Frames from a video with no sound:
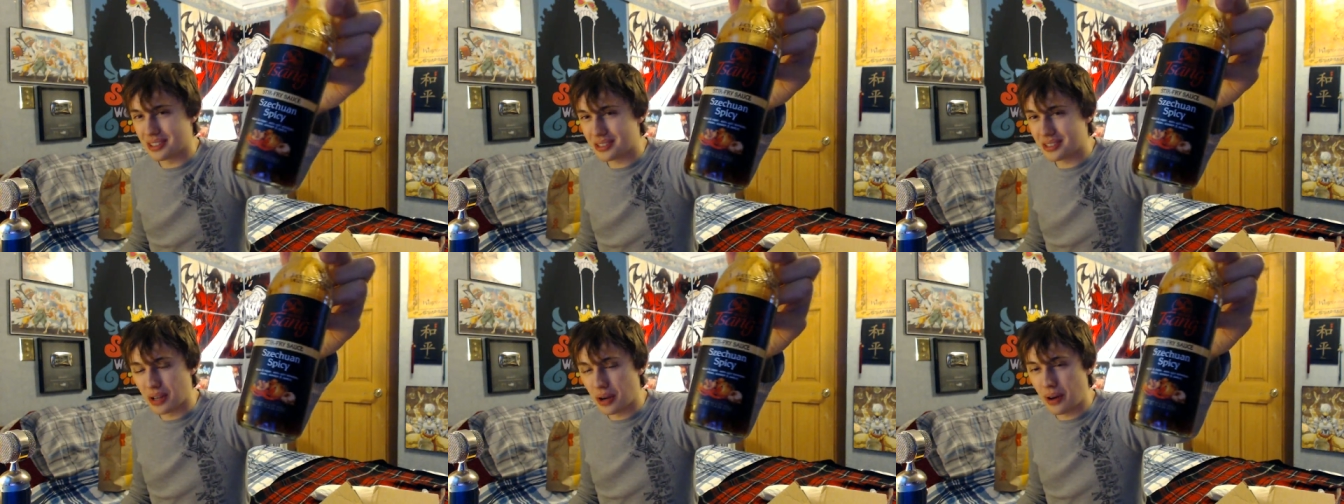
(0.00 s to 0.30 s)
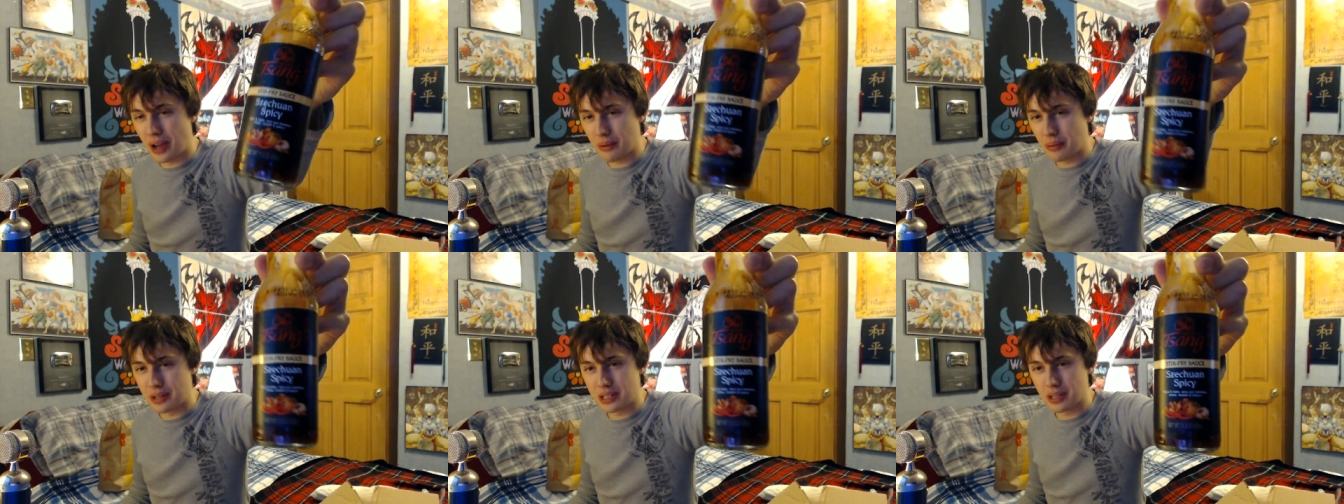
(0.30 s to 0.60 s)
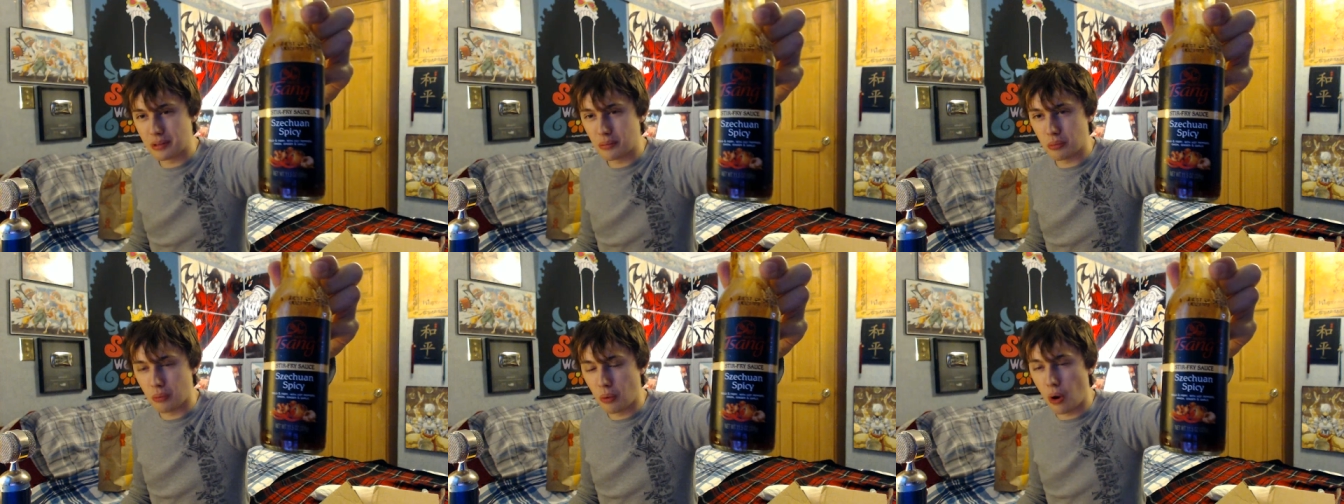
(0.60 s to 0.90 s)
So I went
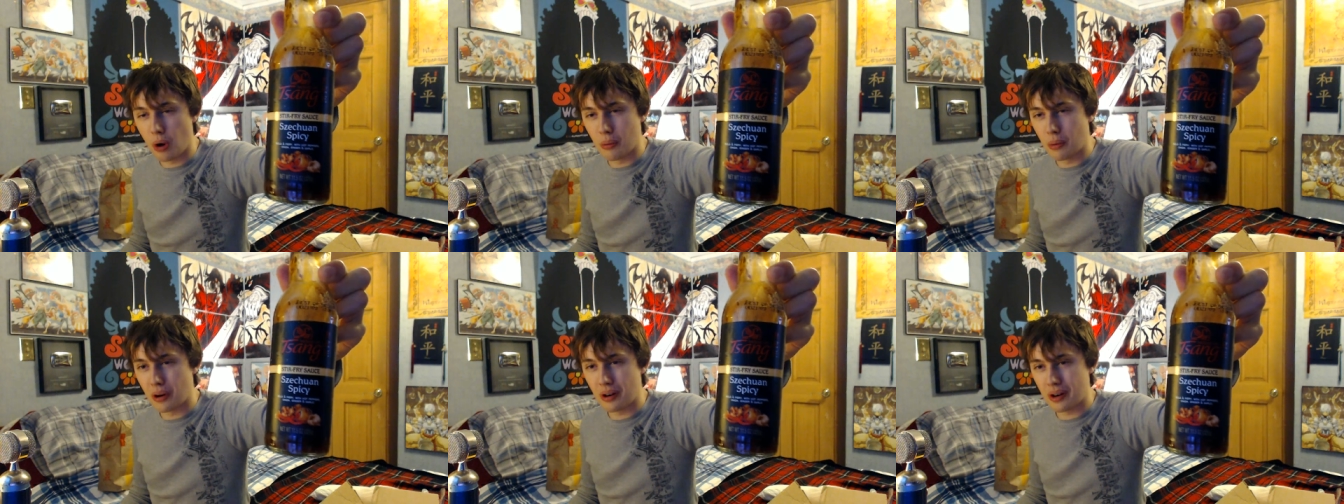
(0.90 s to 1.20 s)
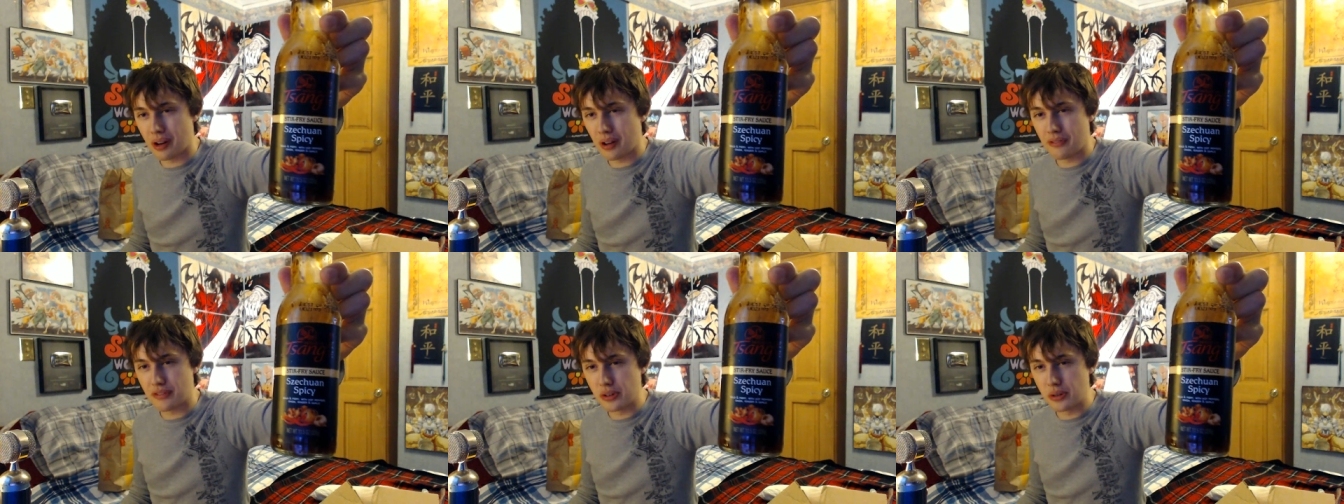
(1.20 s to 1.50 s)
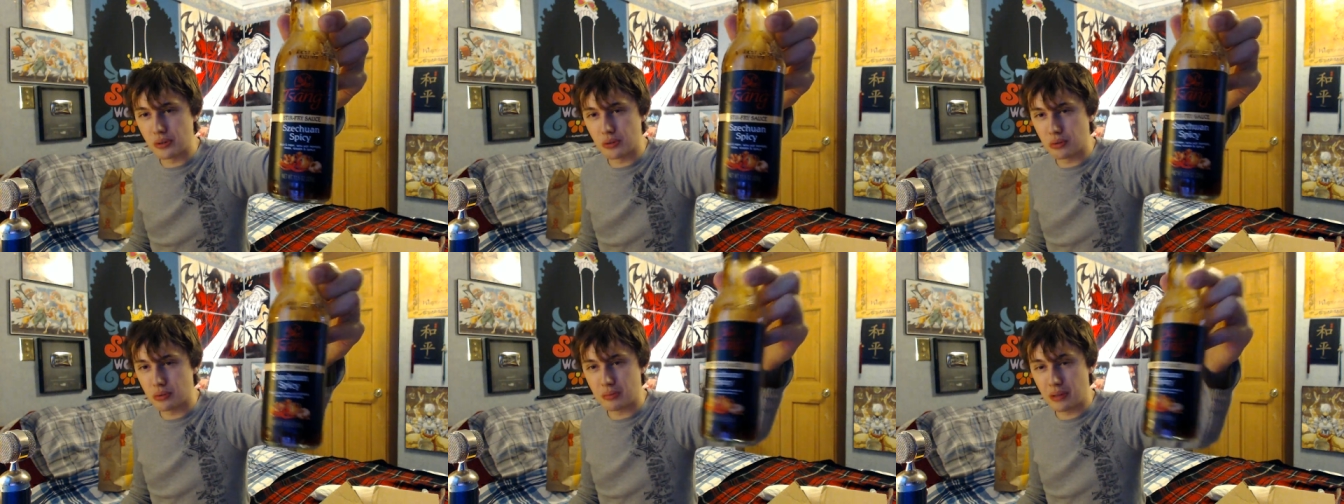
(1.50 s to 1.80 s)
to Walmart a few,